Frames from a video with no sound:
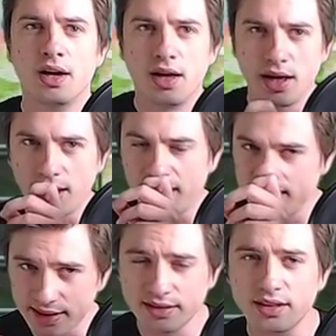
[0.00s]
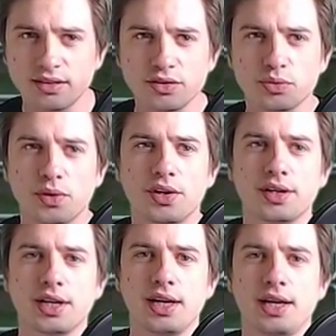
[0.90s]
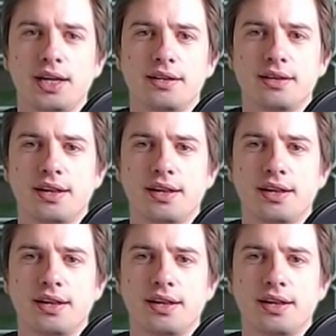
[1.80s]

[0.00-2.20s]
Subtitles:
This doesn't work in,